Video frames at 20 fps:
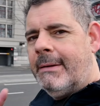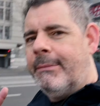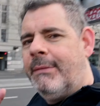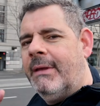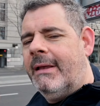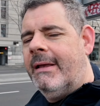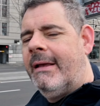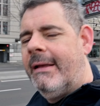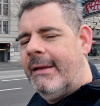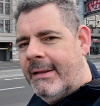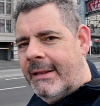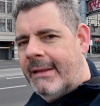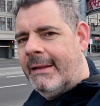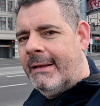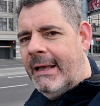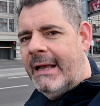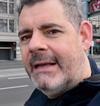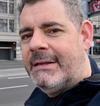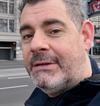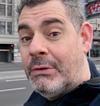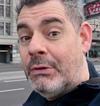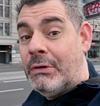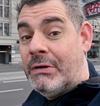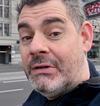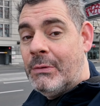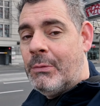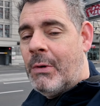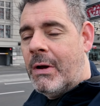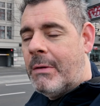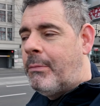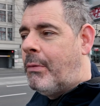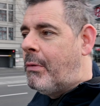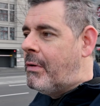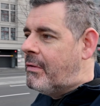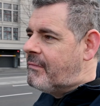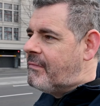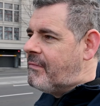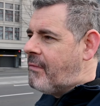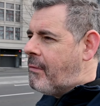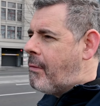something as good as a
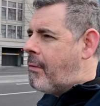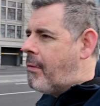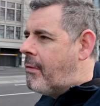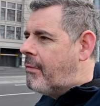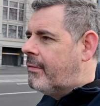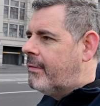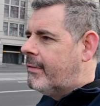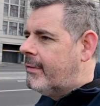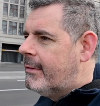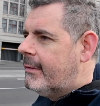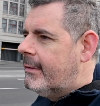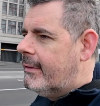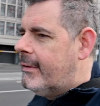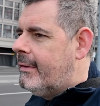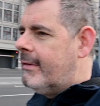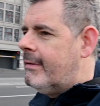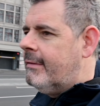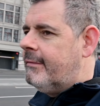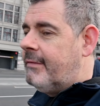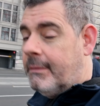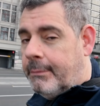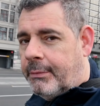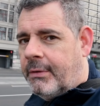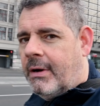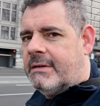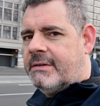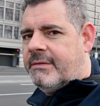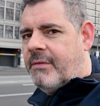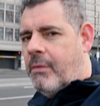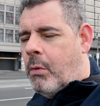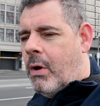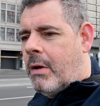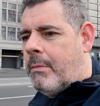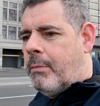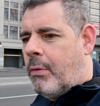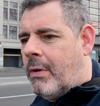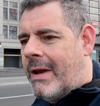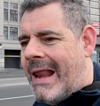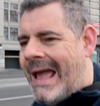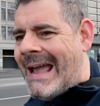1.4 for the price of a
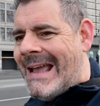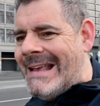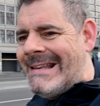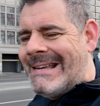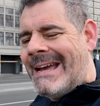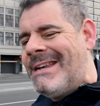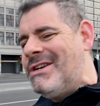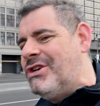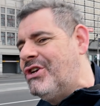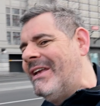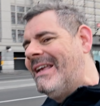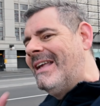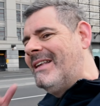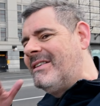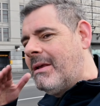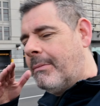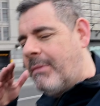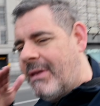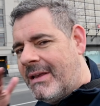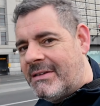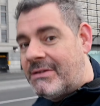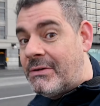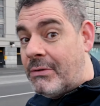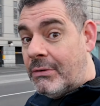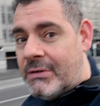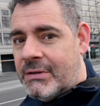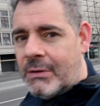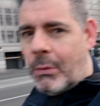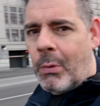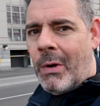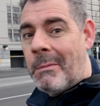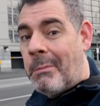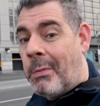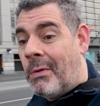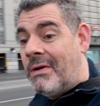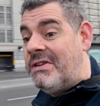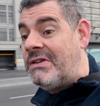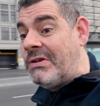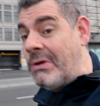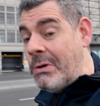1.8, and you can get something as good as a
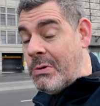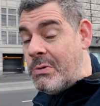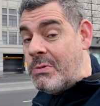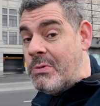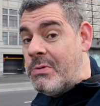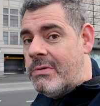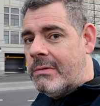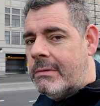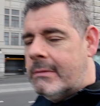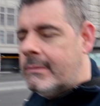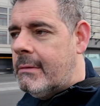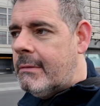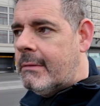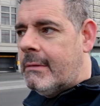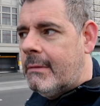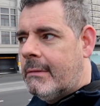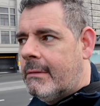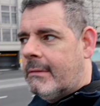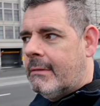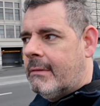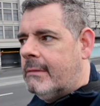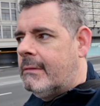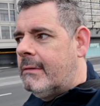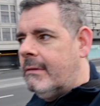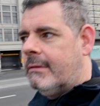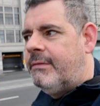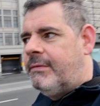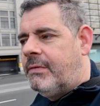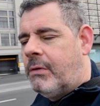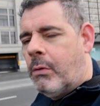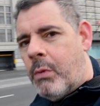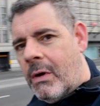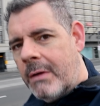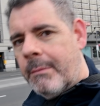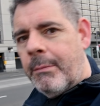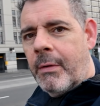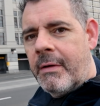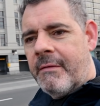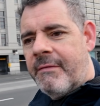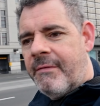1.2 for a
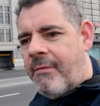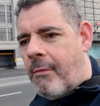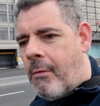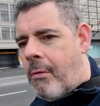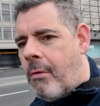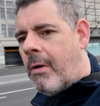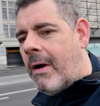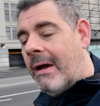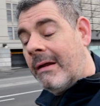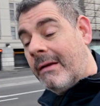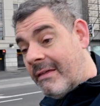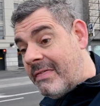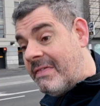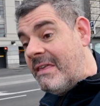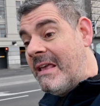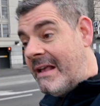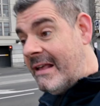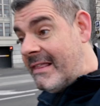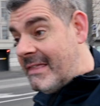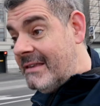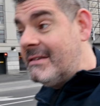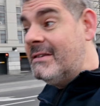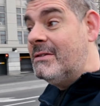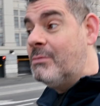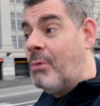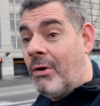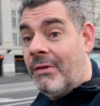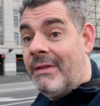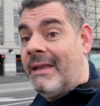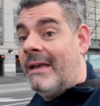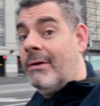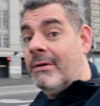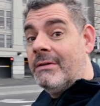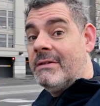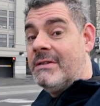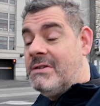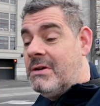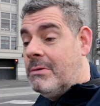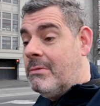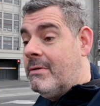1.4. And I think this is what
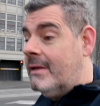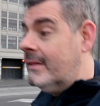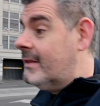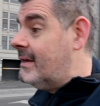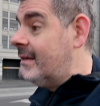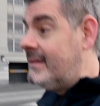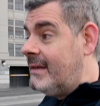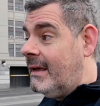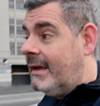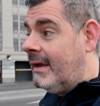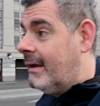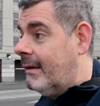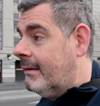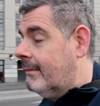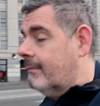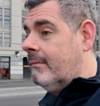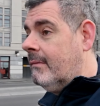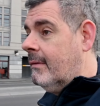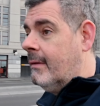Nikon's doing. They're saying